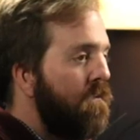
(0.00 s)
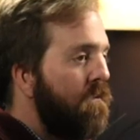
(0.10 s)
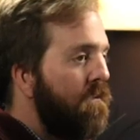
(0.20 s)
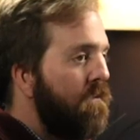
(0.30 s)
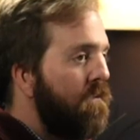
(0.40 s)

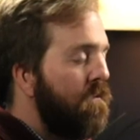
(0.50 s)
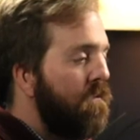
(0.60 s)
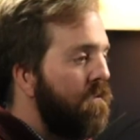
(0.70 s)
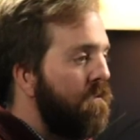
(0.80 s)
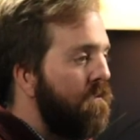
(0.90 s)

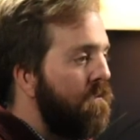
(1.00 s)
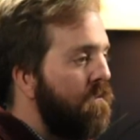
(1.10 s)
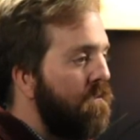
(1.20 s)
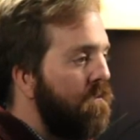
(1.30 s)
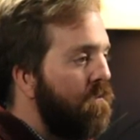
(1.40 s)

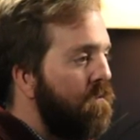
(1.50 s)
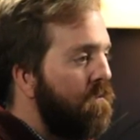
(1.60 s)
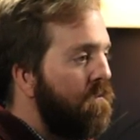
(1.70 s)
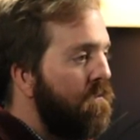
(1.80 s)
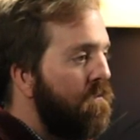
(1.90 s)

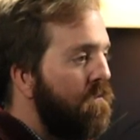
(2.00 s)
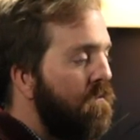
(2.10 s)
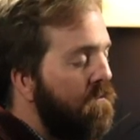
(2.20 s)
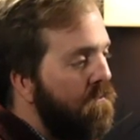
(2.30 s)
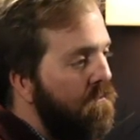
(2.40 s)

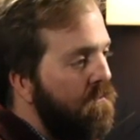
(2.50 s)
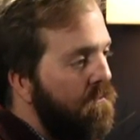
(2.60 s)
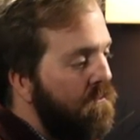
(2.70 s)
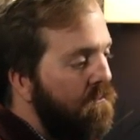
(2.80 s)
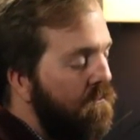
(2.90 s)

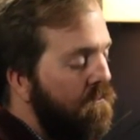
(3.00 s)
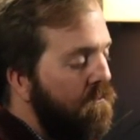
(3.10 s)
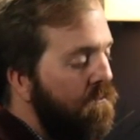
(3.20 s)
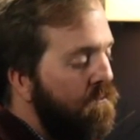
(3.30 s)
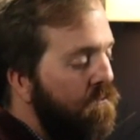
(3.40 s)

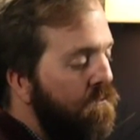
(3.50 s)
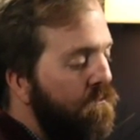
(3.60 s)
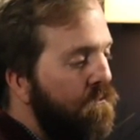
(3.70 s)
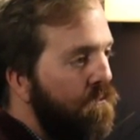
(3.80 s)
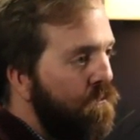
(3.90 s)

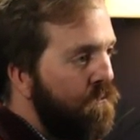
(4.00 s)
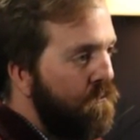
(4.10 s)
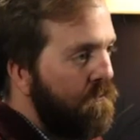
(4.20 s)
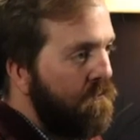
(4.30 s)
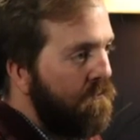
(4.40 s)

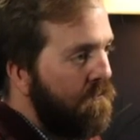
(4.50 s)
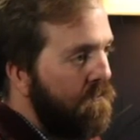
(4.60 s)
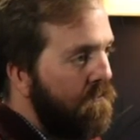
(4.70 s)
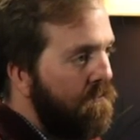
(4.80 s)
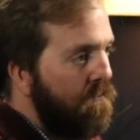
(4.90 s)

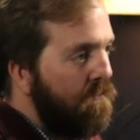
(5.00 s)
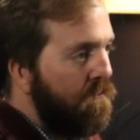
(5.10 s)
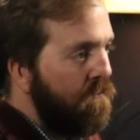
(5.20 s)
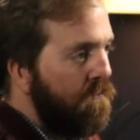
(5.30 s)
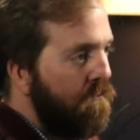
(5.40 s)

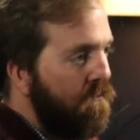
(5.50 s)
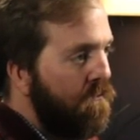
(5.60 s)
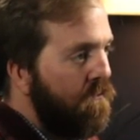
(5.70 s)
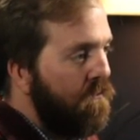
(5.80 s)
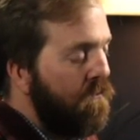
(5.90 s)
(silent)